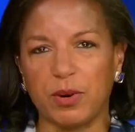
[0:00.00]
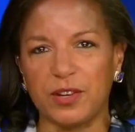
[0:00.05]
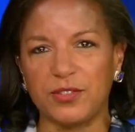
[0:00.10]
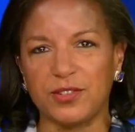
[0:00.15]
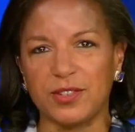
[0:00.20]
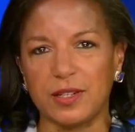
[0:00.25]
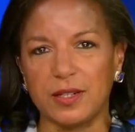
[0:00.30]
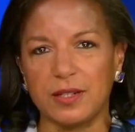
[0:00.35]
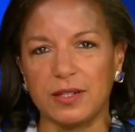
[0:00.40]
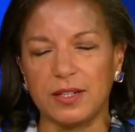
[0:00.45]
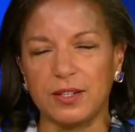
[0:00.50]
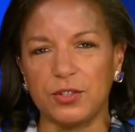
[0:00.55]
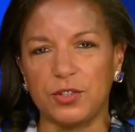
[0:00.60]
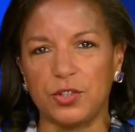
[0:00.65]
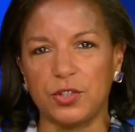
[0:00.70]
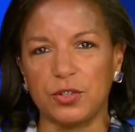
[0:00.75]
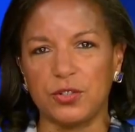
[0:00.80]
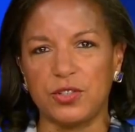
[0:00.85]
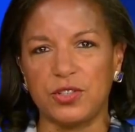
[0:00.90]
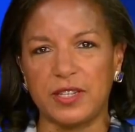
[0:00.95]
president
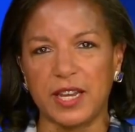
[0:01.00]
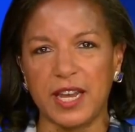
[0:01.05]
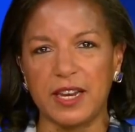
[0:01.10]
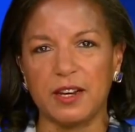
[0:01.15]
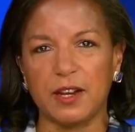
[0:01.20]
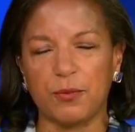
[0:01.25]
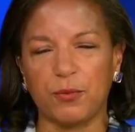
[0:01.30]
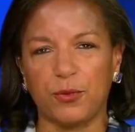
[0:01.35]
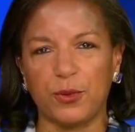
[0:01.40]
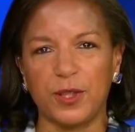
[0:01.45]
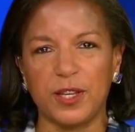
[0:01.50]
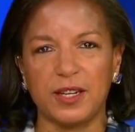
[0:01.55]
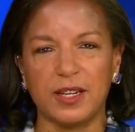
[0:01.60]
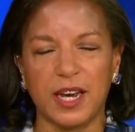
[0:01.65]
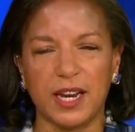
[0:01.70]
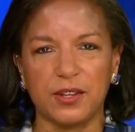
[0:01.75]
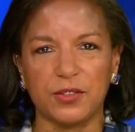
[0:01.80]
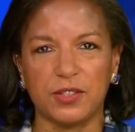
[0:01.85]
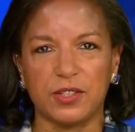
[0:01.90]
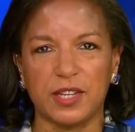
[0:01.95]
should stand up for the
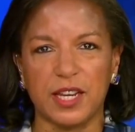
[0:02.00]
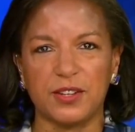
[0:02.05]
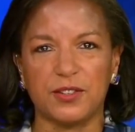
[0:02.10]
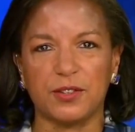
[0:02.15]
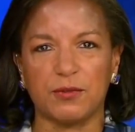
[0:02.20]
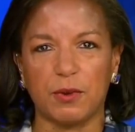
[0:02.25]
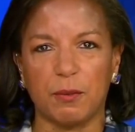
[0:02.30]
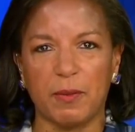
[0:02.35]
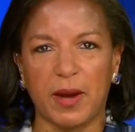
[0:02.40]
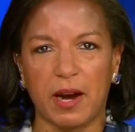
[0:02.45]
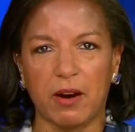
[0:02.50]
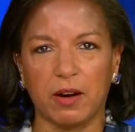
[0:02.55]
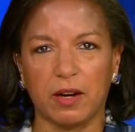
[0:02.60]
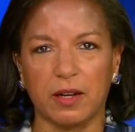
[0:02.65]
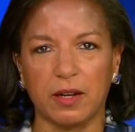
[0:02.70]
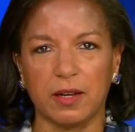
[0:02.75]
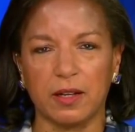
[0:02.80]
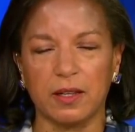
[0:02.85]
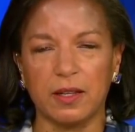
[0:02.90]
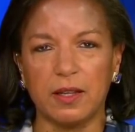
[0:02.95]
United States of
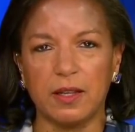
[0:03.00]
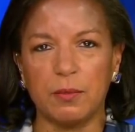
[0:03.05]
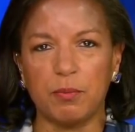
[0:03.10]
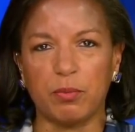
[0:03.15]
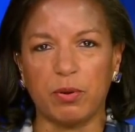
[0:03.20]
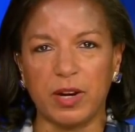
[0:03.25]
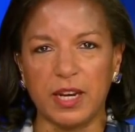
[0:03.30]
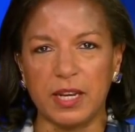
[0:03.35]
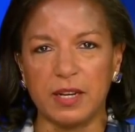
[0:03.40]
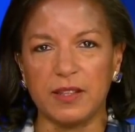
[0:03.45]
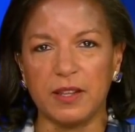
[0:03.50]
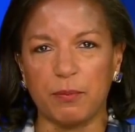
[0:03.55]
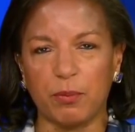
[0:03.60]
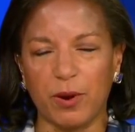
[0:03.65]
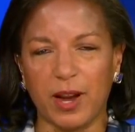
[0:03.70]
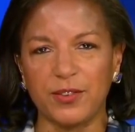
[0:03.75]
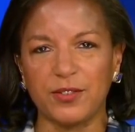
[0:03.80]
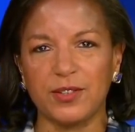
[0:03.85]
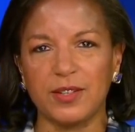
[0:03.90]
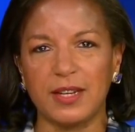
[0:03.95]
America in the
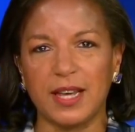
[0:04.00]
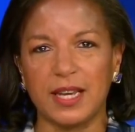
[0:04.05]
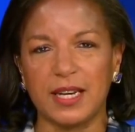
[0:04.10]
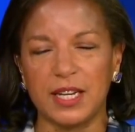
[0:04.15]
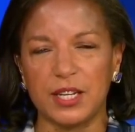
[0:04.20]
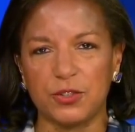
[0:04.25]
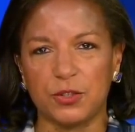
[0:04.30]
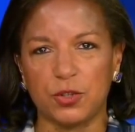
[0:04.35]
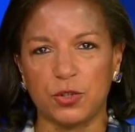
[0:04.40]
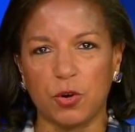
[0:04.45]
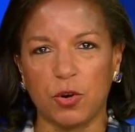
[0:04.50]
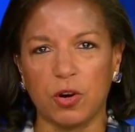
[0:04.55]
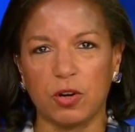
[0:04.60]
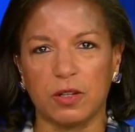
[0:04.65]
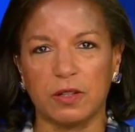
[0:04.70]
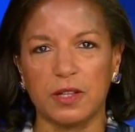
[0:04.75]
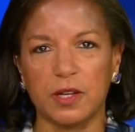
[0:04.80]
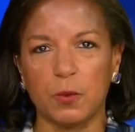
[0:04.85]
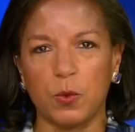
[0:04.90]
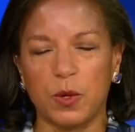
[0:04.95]
present and
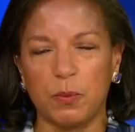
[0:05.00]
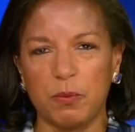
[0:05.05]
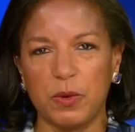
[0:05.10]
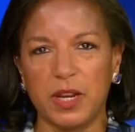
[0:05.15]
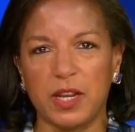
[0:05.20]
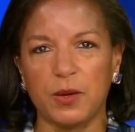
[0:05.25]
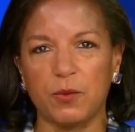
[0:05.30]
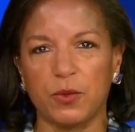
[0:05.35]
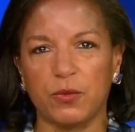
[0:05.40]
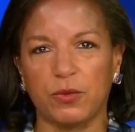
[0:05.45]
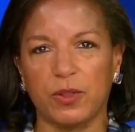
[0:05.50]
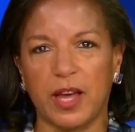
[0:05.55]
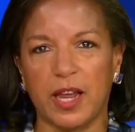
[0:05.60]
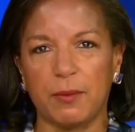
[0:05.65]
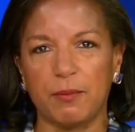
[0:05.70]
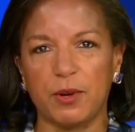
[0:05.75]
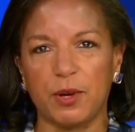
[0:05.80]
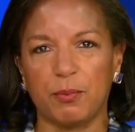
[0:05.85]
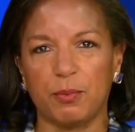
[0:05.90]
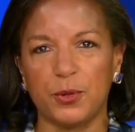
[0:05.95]
historically when meeting with
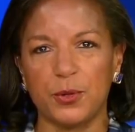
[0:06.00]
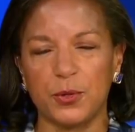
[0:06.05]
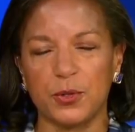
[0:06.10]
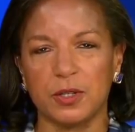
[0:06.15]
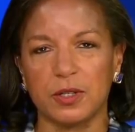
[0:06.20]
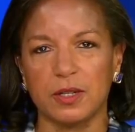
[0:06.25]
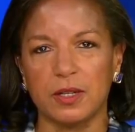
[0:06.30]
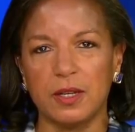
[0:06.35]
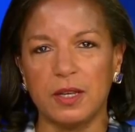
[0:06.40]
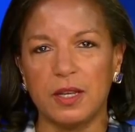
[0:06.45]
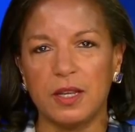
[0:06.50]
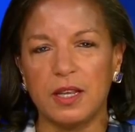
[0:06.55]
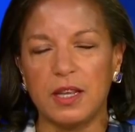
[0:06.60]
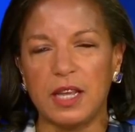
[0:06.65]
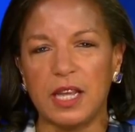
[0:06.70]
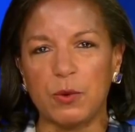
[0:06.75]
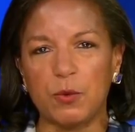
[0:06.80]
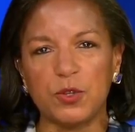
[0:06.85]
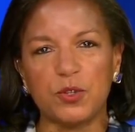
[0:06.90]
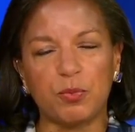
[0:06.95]
Vladimir Putin.
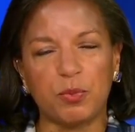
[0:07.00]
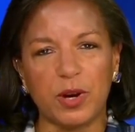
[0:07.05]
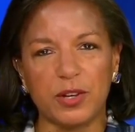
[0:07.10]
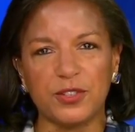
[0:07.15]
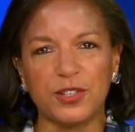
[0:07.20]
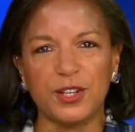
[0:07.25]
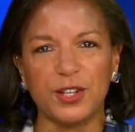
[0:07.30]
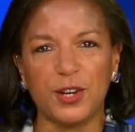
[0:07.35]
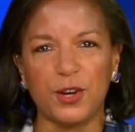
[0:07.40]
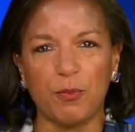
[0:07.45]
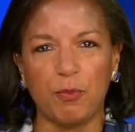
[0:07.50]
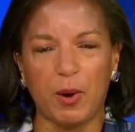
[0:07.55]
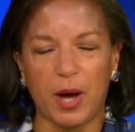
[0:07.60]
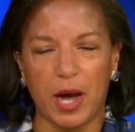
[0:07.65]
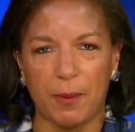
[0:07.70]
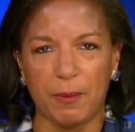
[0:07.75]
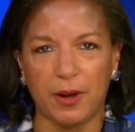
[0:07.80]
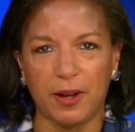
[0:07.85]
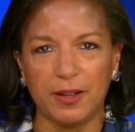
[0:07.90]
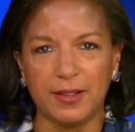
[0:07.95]
It was President
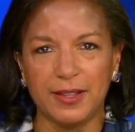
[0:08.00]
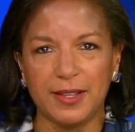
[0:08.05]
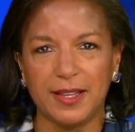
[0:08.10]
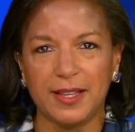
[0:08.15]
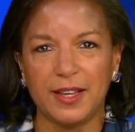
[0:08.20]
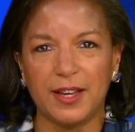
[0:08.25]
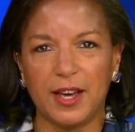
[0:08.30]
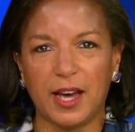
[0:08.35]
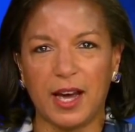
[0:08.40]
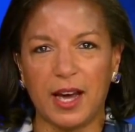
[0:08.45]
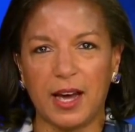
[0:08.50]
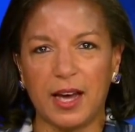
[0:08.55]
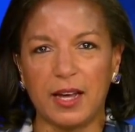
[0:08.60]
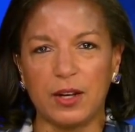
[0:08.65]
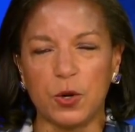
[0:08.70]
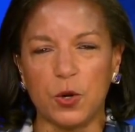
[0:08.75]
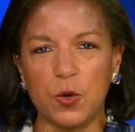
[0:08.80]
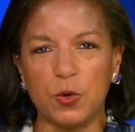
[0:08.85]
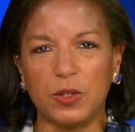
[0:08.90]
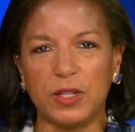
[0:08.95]
Obama
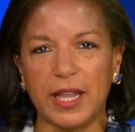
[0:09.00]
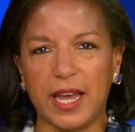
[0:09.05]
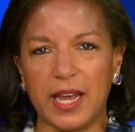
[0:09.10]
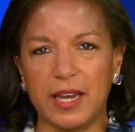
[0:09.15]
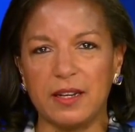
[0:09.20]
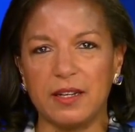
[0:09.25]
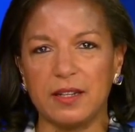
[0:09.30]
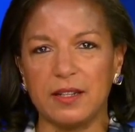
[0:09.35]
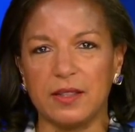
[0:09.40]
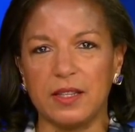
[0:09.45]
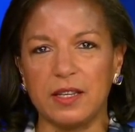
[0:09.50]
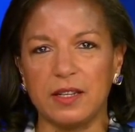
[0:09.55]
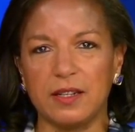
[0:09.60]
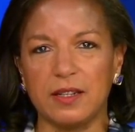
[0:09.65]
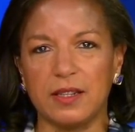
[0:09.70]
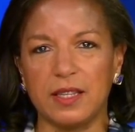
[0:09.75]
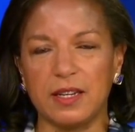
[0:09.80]
who led the